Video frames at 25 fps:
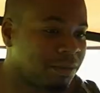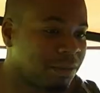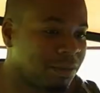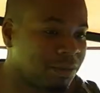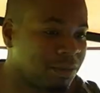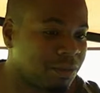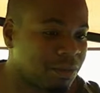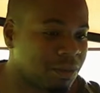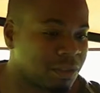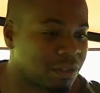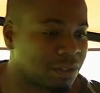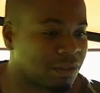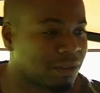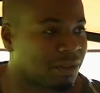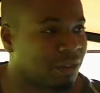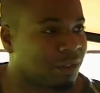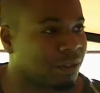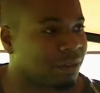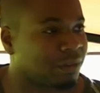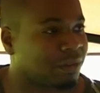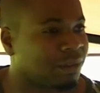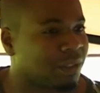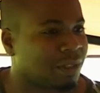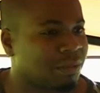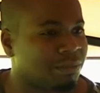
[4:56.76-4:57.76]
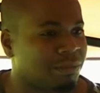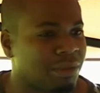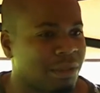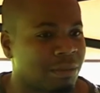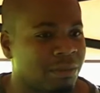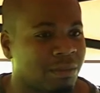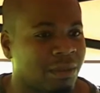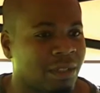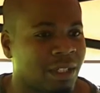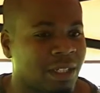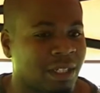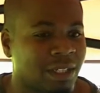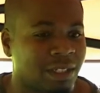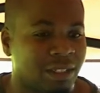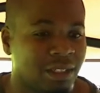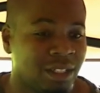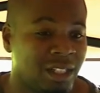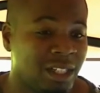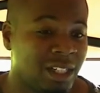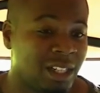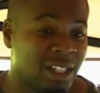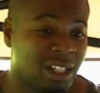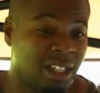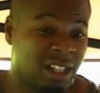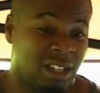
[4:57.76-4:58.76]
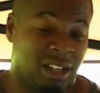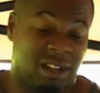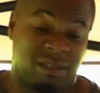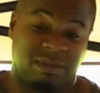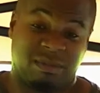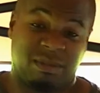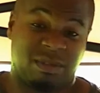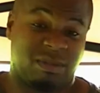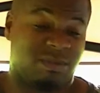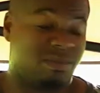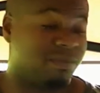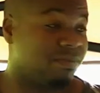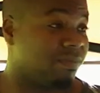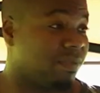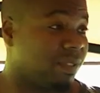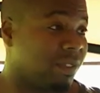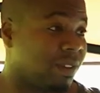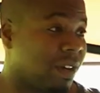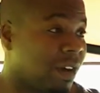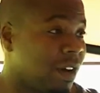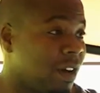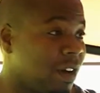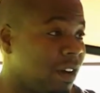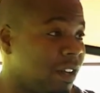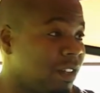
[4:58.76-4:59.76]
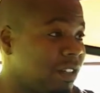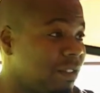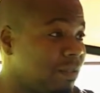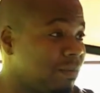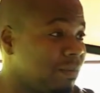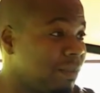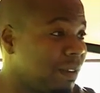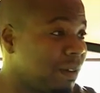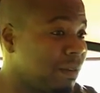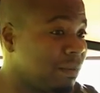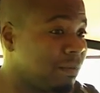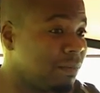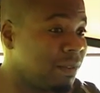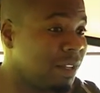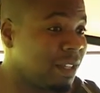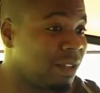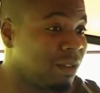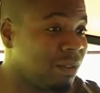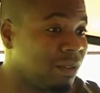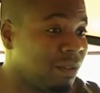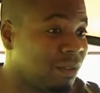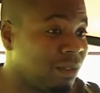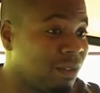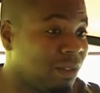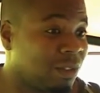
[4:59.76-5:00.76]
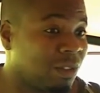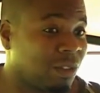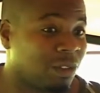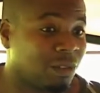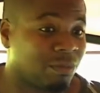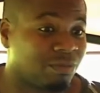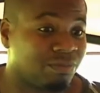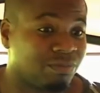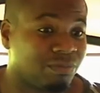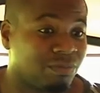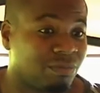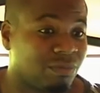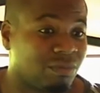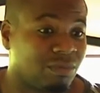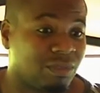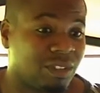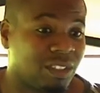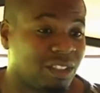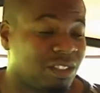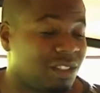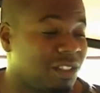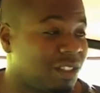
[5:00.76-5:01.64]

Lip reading: you've also got people that heard about me or just